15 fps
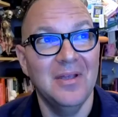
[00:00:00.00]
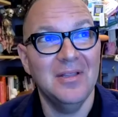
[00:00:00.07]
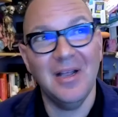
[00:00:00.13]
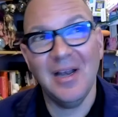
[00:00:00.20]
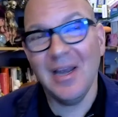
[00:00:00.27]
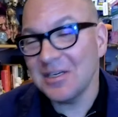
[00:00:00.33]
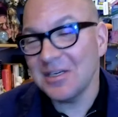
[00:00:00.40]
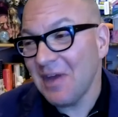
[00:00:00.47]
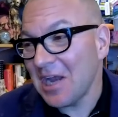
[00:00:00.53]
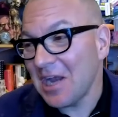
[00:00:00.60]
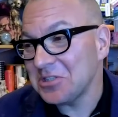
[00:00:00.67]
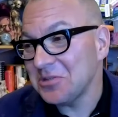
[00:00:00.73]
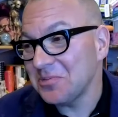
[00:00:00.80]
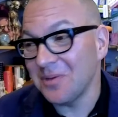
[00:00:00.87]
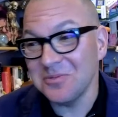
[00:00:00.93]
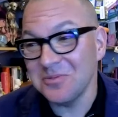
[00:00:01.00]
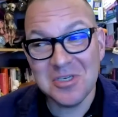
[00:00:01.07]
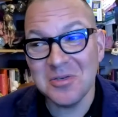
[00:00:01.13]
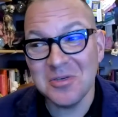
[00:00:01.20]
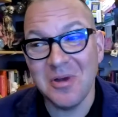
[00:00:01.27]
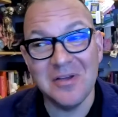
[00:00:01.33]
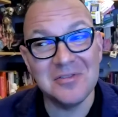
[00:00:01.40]
The collective action problem is
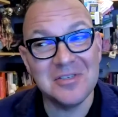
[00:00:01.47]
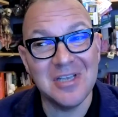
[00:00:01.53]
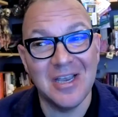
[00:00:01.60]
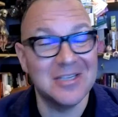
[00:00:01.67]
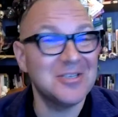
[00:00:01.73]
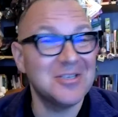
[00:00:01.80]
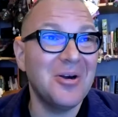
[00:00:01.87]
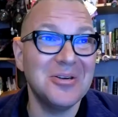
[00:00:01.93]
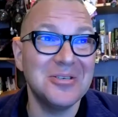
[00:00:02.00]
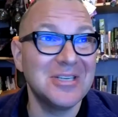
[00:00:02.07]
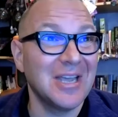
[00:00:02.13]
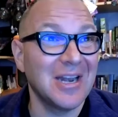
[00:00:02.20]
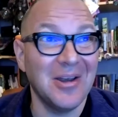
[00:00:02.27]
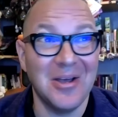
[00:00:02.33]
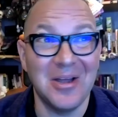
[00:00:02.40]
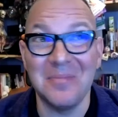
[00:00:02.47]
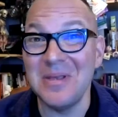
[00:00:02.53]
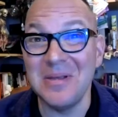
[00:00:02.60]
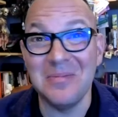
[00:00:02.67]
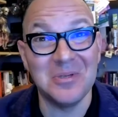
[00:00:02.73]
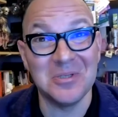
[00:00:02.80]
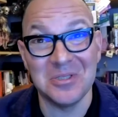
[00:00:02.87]
just a way of saying it's hard to get a lot of
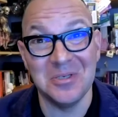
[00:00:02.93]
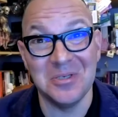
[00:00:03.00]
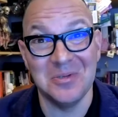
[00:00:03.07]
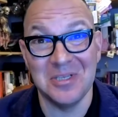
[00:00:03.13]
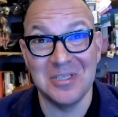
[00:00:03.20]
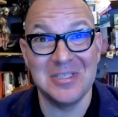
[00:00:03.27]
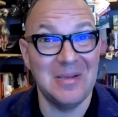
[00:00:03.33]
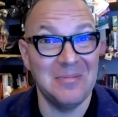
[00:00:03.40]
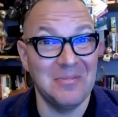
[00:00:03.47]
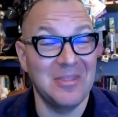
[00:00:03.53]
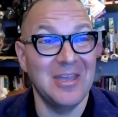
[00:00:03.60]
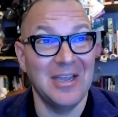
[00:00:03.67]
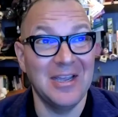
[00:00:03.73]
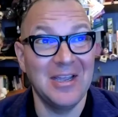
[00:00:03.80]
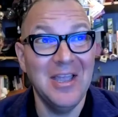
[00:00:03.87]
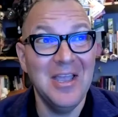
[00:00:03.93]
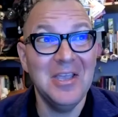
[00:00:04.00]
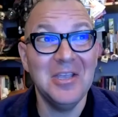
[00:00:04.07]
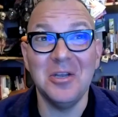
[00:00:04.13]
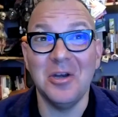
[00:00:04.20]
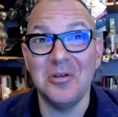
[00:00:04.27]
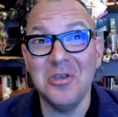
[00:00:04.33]
people to do the same thing.
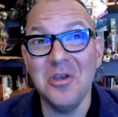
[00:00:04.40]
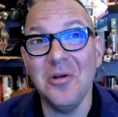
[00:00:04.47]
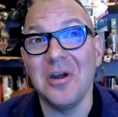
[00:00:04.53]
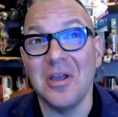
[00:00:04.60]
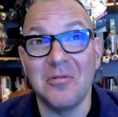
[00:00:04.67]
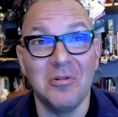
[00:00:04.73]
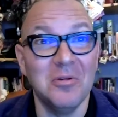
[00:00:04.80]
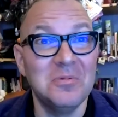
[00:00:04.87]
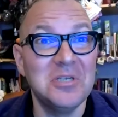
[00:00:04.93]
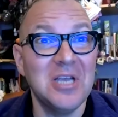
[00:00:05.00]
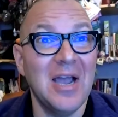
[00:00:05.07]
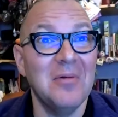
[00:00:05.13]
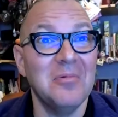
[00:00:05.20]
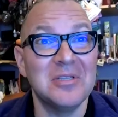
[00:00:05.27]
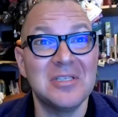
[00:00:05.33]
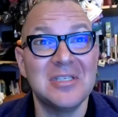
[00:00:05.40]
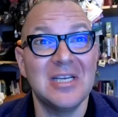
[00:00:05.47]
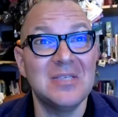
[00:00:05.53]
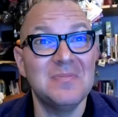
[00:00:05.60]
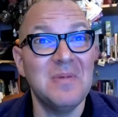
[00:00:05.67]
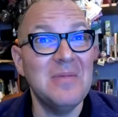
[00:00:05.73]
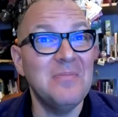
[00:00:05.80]
You know, you're in a group chat with
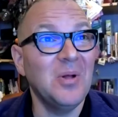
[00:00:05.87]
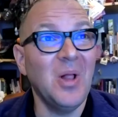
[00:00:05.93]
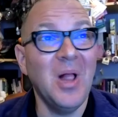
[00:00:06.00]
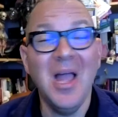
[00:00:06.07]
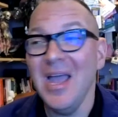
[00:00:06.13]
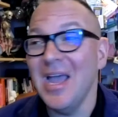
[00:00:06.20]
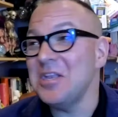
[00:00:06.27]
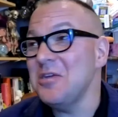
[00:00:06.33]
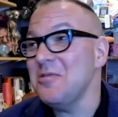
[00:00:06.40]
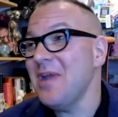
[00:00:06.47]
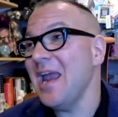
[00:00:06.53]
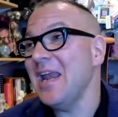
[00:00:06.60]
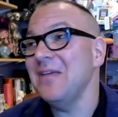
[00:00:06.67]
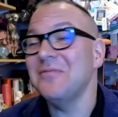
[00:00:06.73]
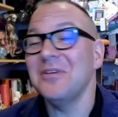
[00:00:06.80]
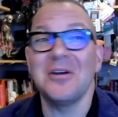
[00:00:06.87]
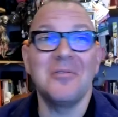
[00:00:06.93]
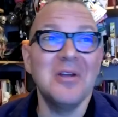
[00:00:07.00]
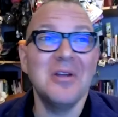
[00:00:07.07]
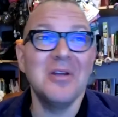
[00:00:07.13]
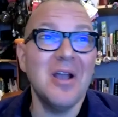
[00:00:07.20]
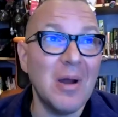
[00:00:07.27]
six people and you can't even
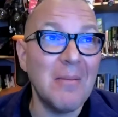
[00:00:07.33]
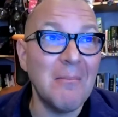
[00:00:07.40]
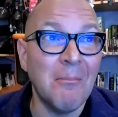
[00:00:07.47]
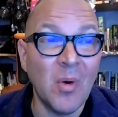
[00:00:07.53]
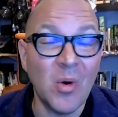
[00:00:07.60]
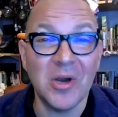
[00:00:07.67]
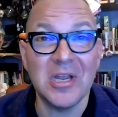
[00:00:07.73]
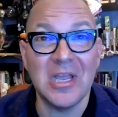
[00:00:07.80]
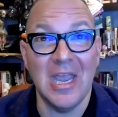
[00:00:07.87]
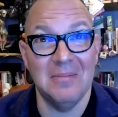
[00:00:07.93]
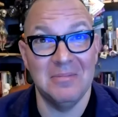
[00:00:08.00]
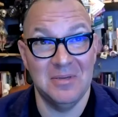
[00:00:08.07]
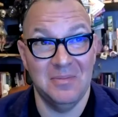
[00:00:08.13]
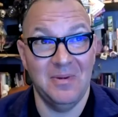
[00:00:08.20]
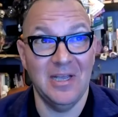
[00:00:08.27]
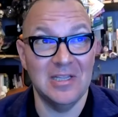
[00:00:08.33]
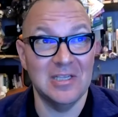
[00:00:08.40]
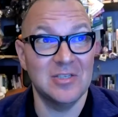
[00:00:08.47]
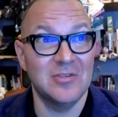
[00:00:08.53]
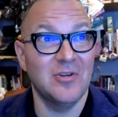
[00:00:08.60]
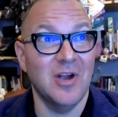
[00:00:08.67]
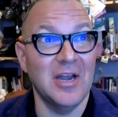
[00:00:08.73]
agree on what board game to play
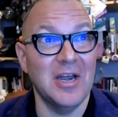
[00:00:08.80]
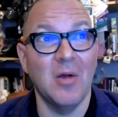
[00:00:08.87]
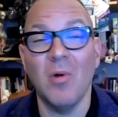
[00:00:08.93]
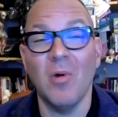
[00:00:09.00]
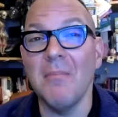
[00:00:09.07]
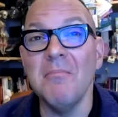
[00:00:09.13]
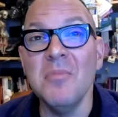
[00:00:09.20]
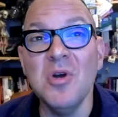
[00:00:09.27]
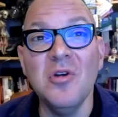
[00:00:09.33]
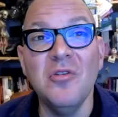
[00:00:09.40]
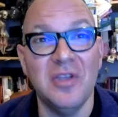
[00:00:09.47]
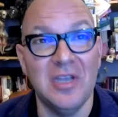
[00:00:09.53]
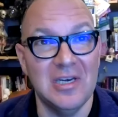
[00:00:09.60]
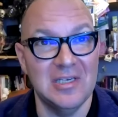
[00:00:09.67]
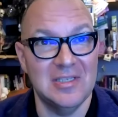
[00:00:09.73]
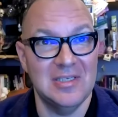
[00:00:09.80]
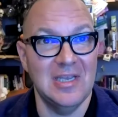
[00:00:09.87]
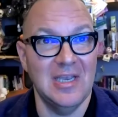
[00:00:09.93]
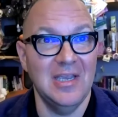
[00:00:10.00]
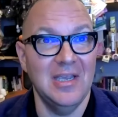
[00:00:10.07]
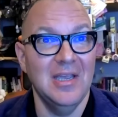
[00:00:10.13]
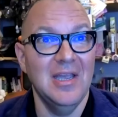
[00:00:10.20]
this Friday or what movie to
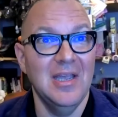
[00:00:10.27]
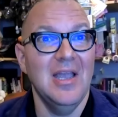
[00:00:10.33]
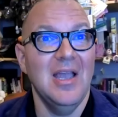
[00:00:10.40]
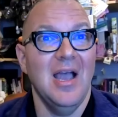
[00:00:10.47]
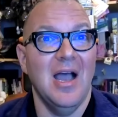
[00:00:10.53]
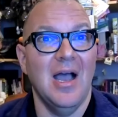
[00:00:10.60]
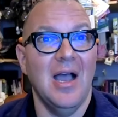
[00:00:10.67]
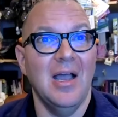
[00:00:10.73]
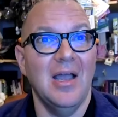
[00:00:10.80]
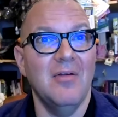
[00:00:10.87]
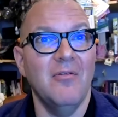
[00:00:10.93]
see. Uh,